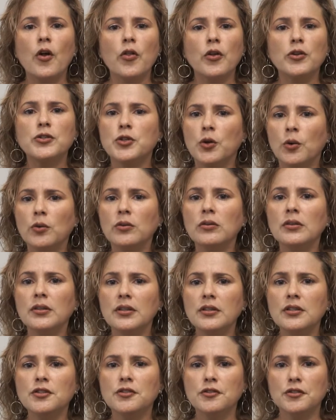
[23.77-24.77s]
the total
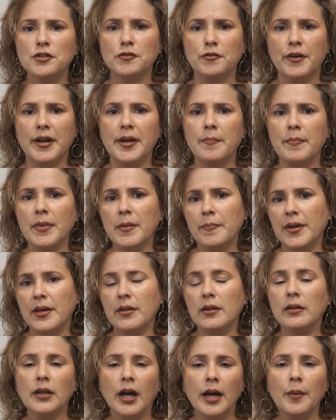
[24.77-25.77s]
interest rate may be
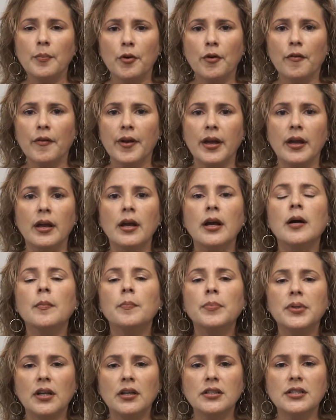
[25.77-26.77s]
the Libor rate
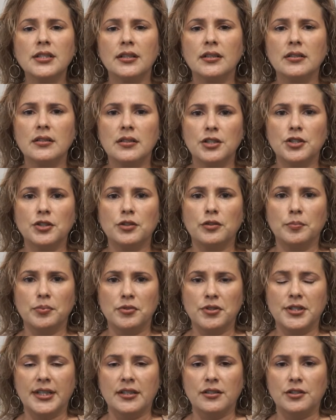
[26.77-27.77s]
plus an additional
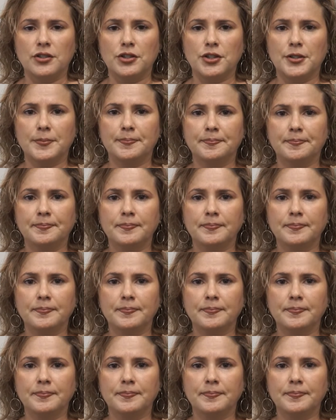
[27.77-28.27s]
percentage.